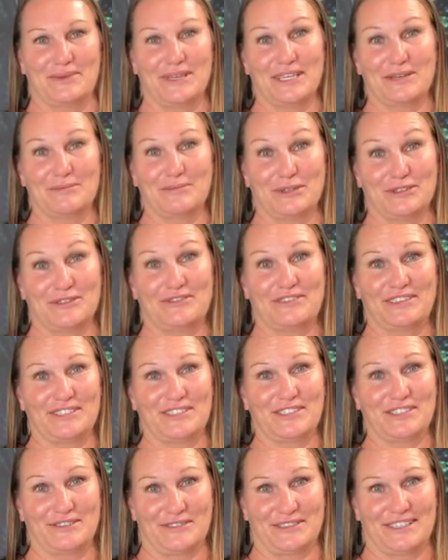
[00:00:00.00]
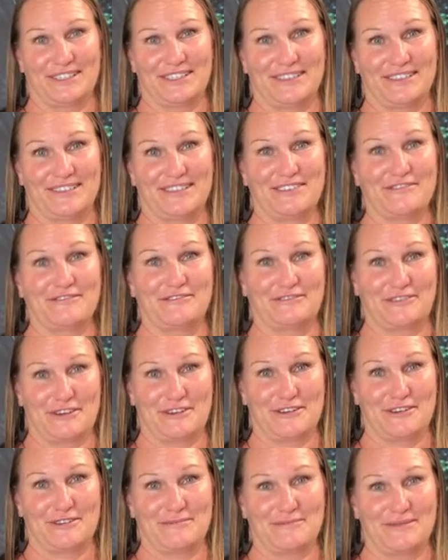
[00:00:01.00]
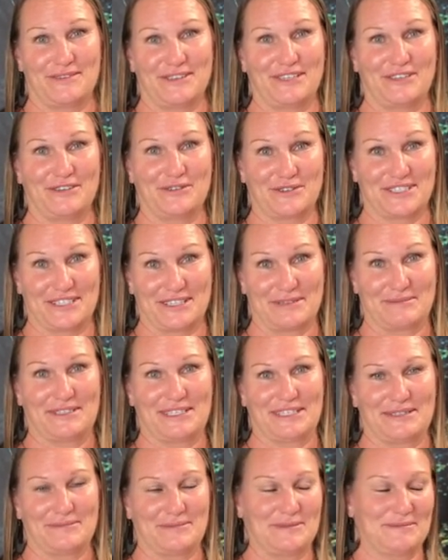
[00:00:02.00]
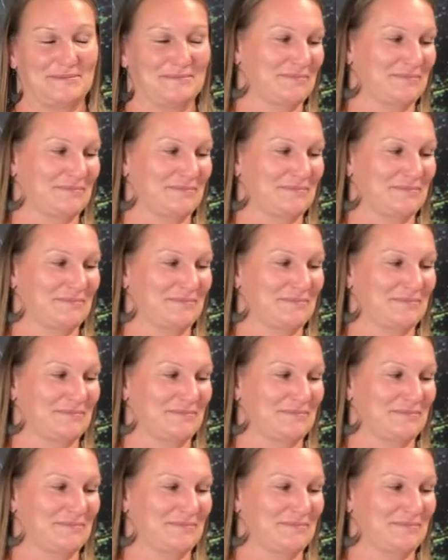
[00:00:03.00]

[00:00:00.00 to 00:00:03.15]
big bluefin tuna from your slip tip?